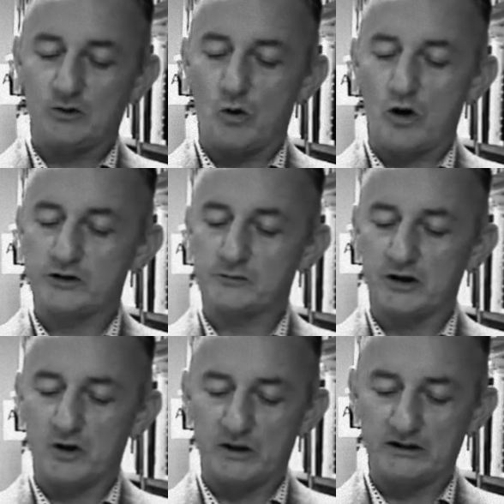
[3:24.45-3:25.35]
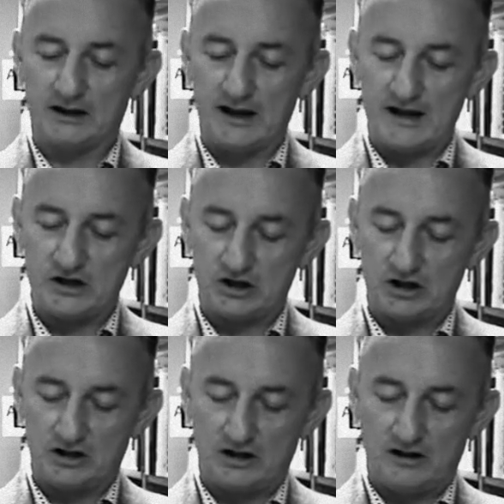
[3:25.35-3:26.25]
wasps on the window ledge,
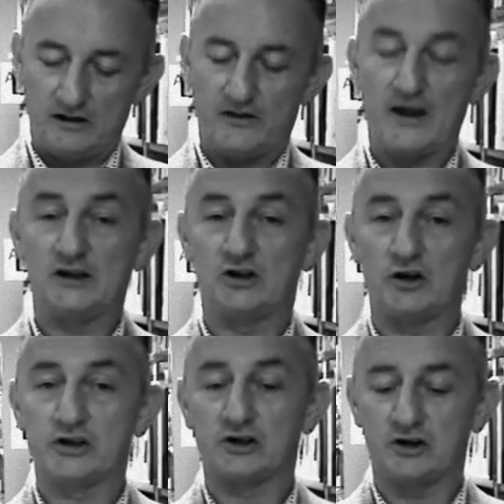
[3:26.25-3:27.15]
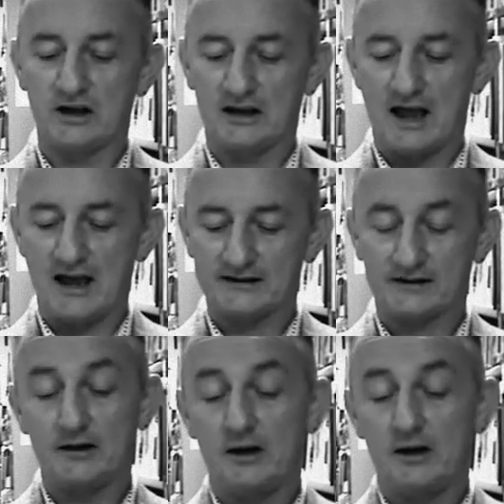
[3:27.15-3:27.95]
thick dust on the glass.